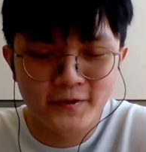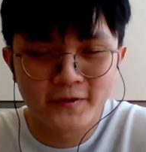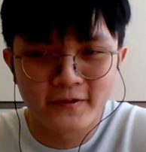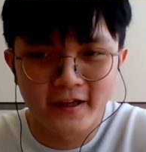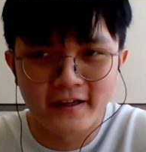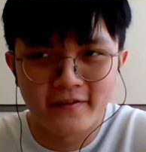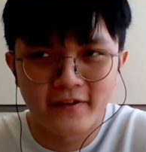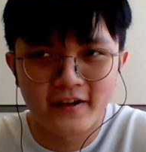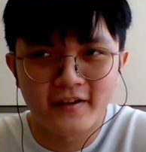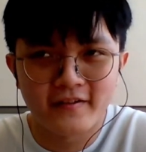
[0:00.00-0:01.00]
So I
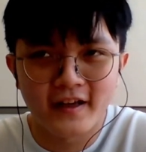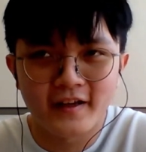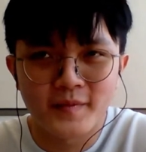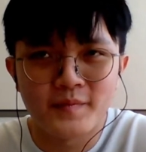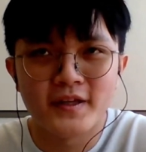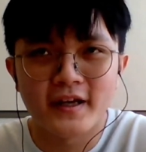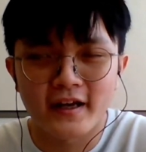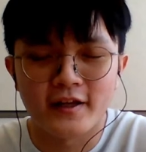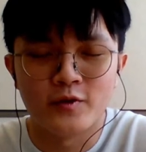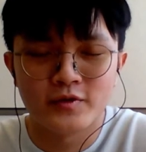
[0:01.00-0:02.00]
find out like maybe
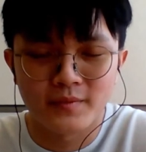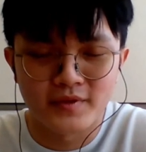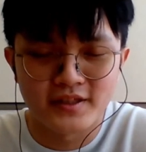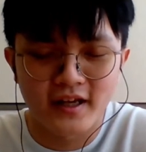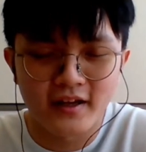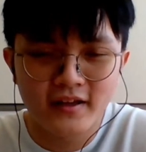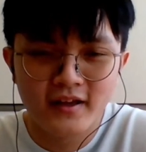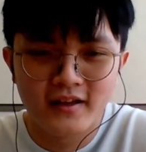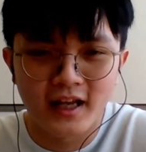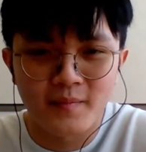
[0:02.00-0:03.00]
I can do some design
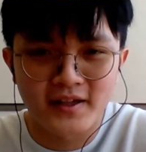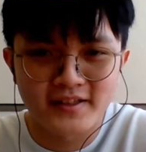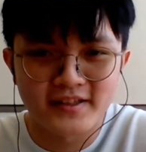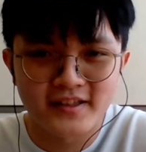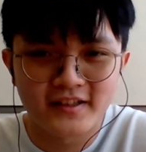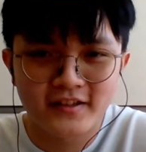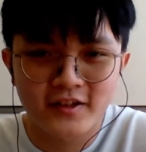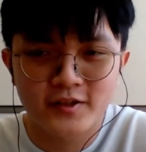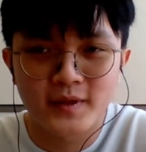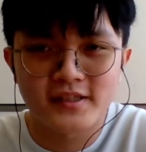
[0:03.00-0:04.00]
like my sister,
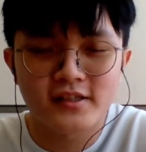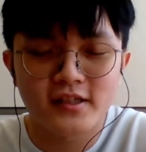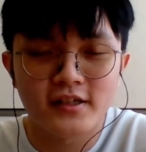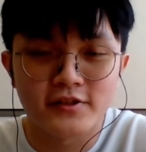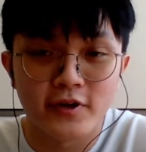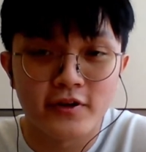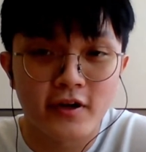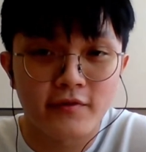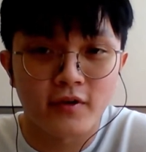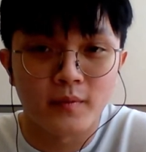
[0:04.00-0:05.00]
because my sister is
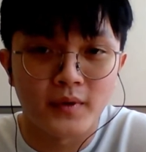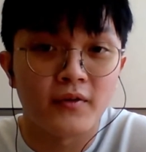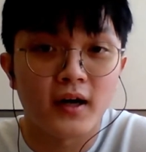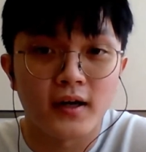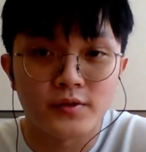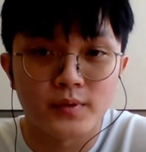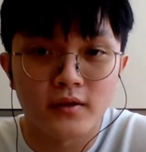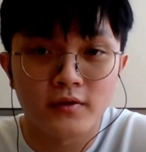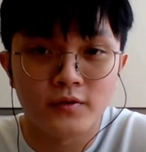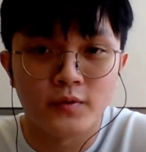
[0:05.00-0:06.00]
graduate from NAFA as
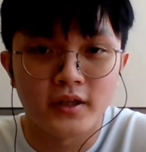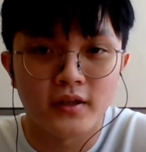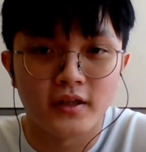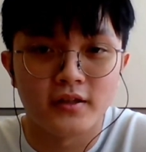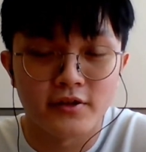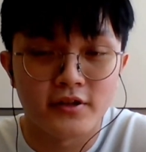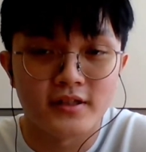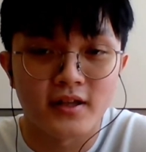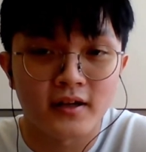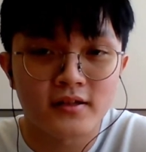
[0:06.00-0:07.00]
well, doing interior
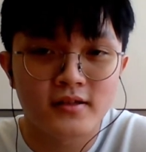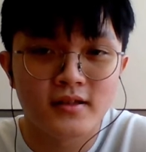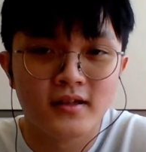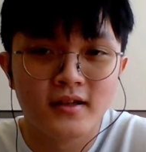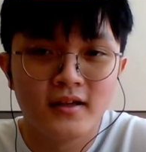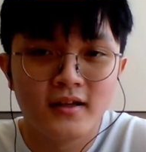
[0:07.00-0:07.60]
designs,